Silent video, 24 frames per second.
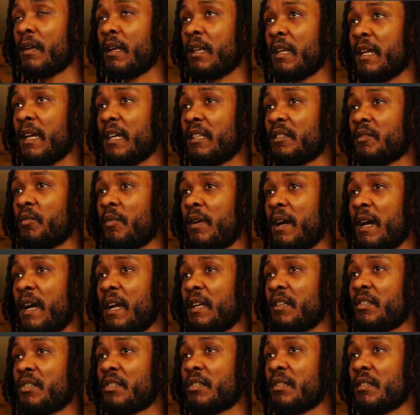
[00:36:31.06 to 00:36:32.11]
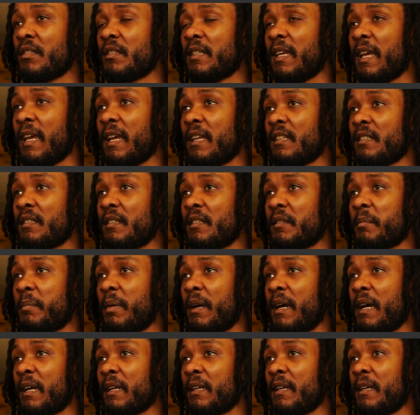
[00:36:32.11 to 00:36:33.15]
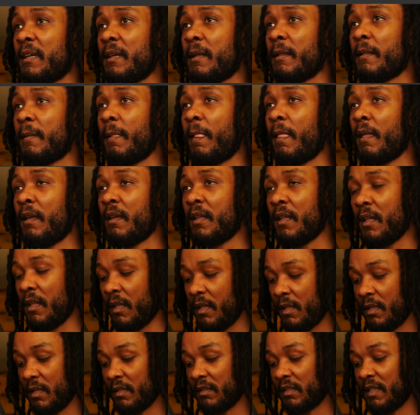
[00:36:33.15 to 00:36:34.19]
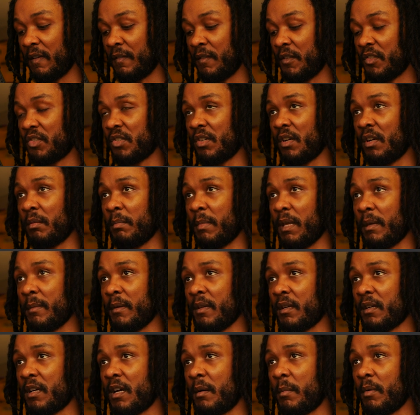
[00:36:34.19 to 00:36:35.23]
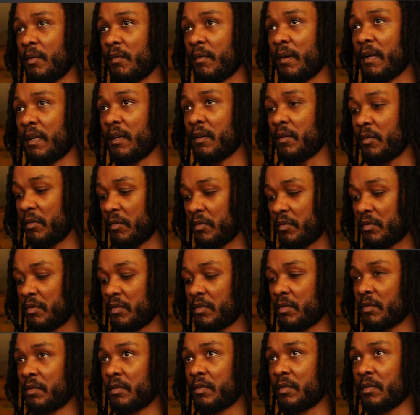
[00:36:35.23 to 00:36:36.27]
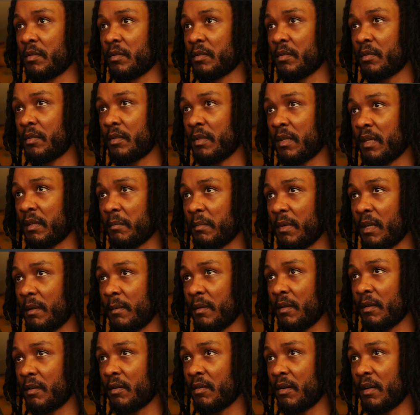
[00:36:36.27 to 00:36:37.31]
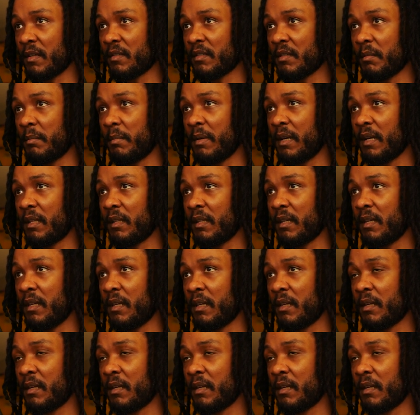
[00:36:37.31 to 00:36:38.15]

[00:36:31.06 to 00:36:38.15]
nice watch, his hands in his pocket. Let's give the shirt maybe a couple wrinkles, like maybe across the belly.